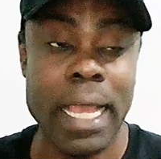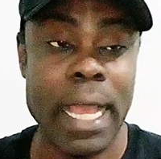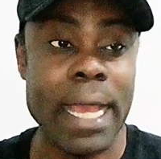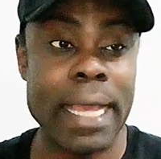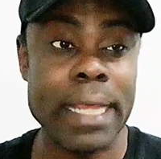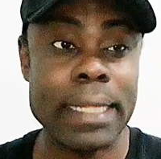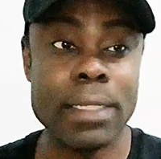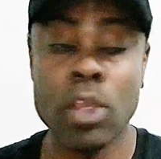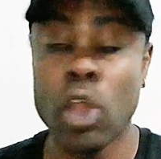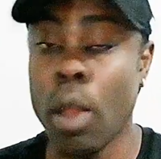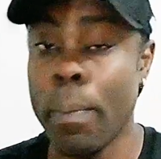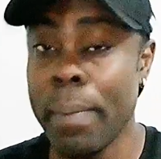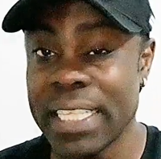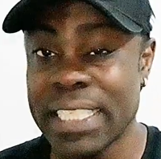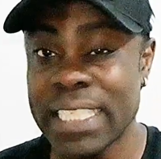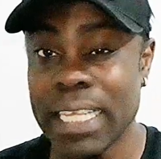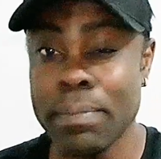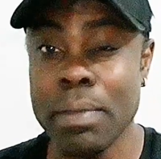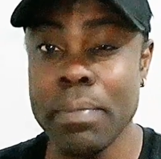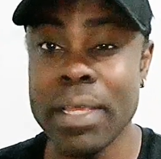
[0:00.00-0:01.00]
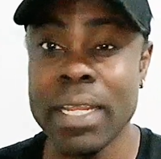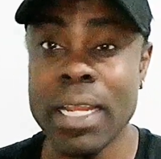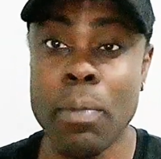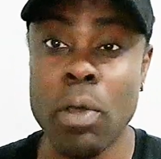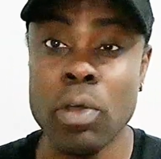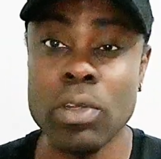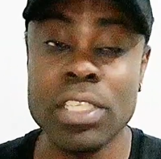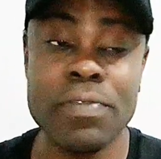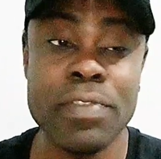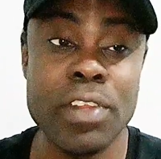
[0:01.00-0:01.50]
And the comments have been made
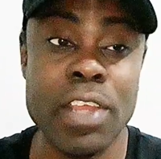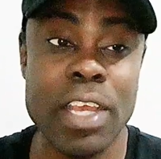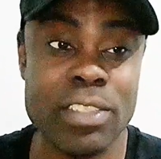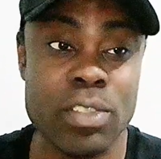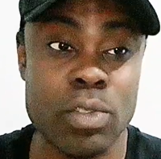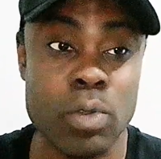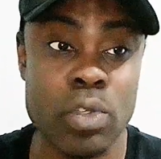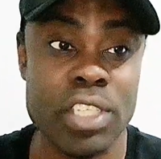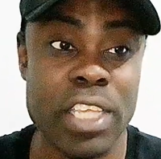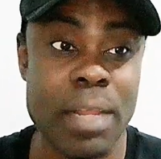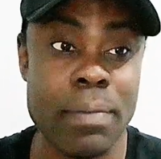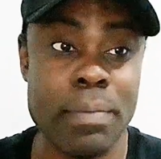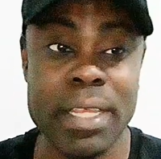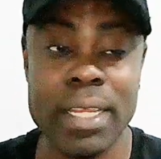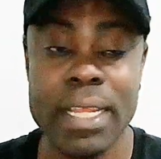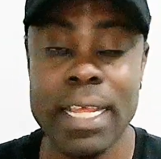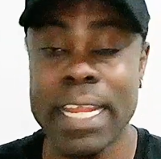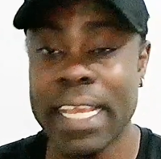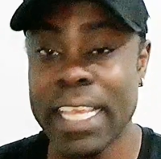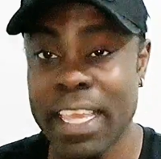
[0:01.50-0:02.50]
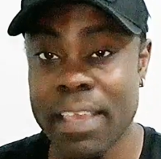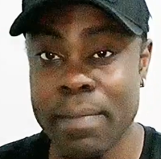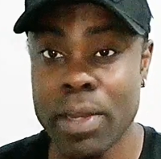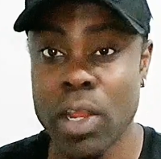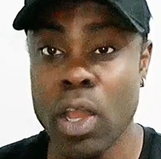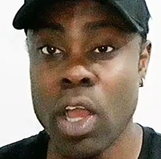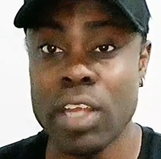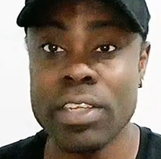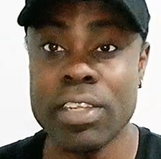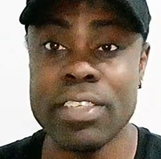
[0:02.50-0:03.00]
about this video on social media that gave me
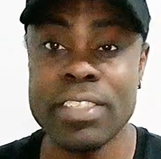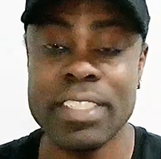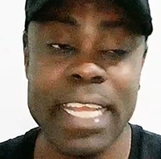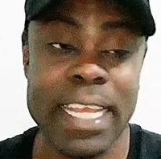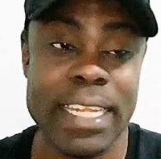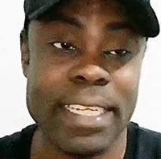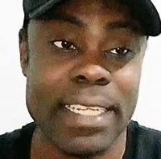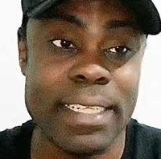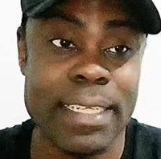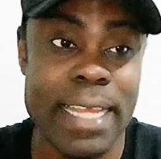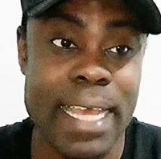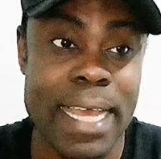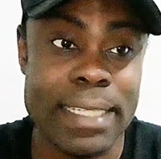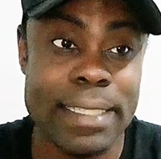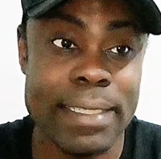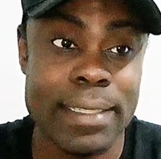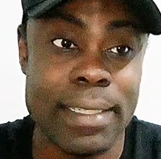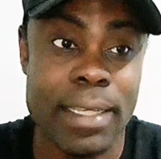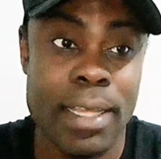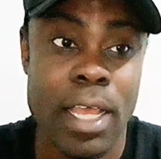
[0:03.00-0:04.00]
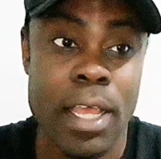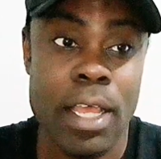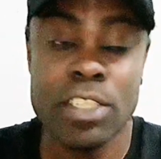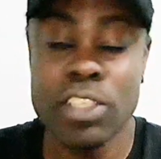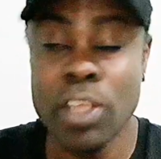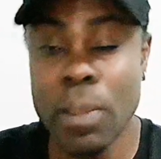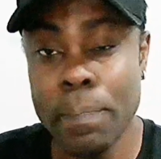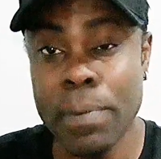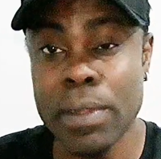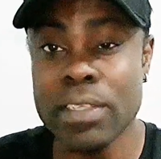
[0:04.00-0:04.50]
the understanding that
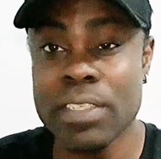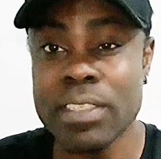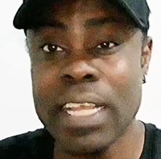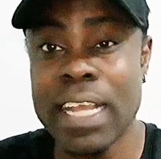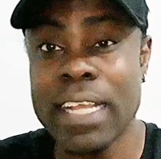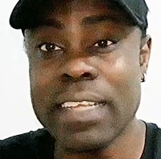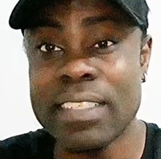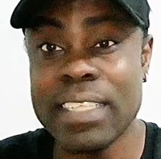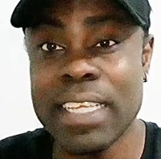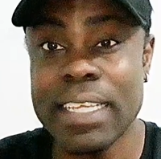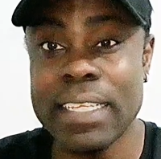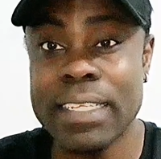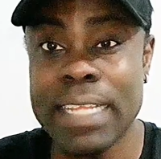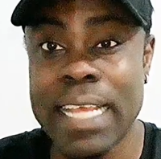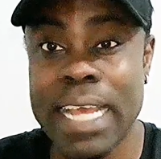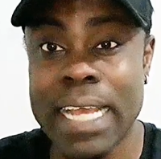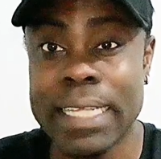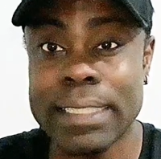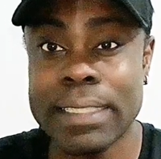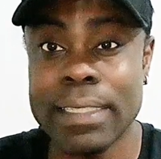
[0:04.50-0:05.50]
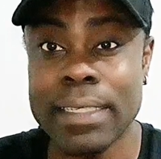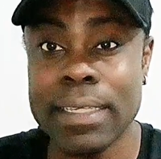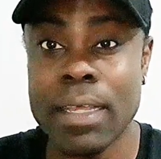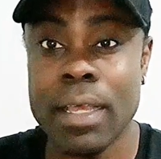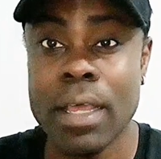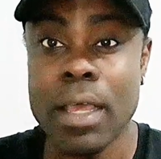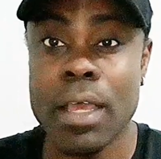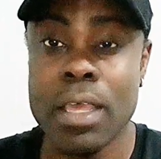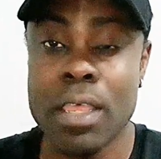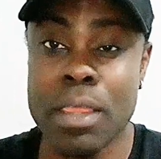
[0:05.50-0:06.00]
some persons are saying that
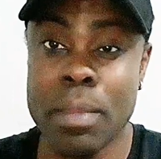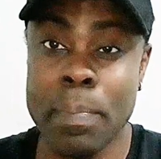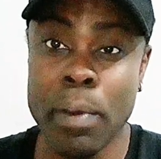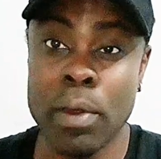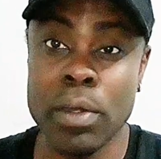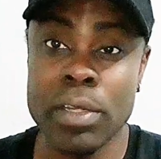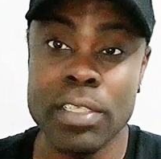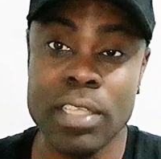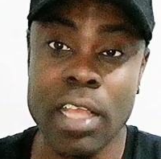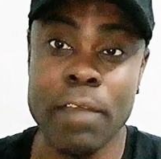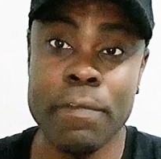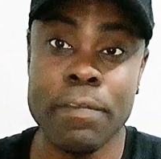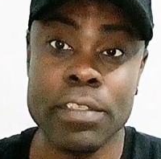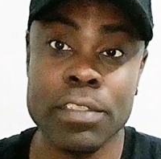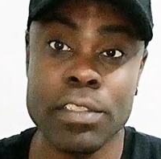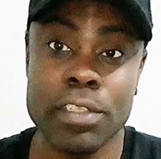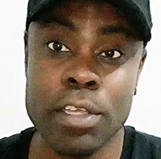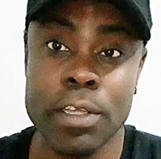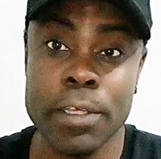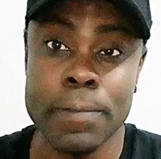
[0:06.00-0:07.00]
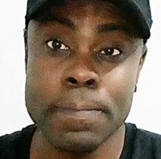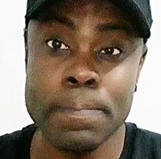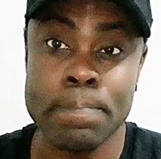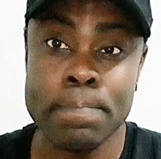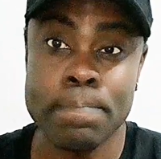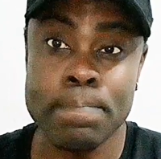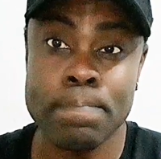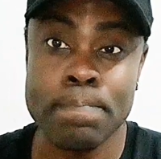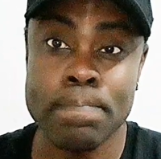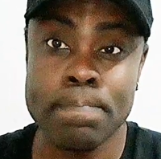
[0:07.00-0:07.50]
the police officer
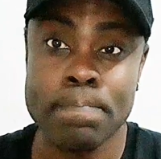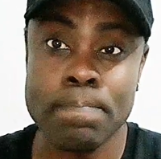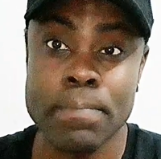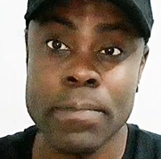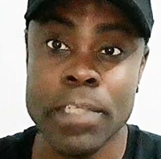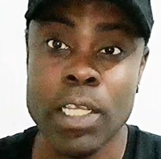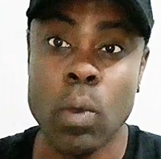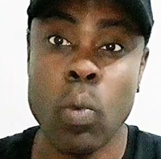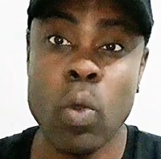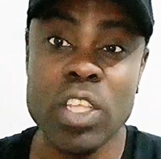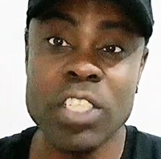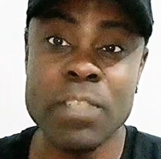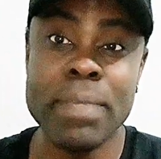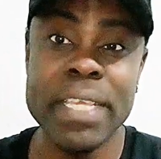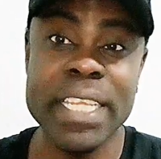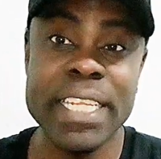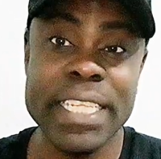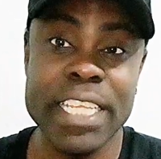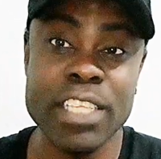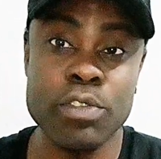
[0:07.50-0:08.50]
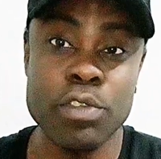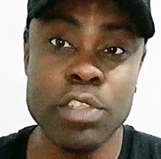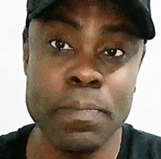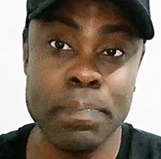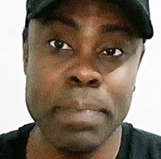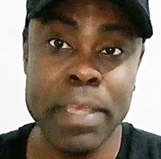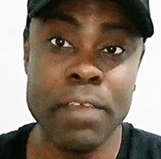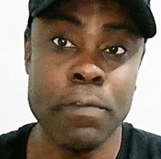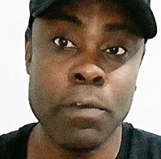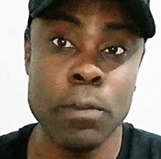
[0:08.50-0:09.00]
was being
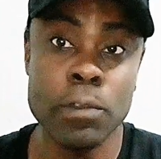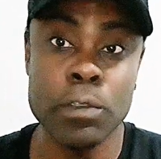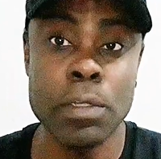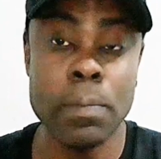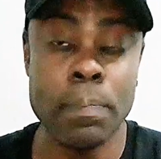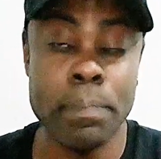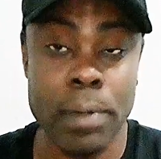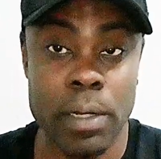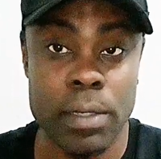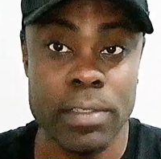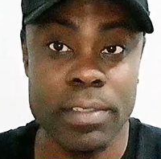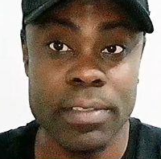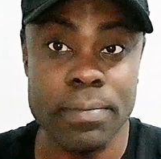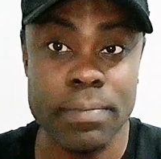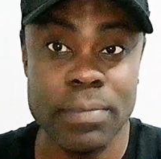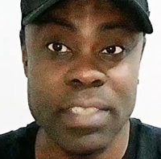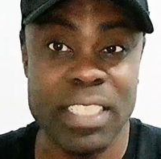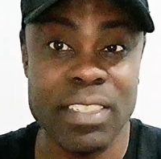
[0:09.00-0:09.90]
disrespectful to the person.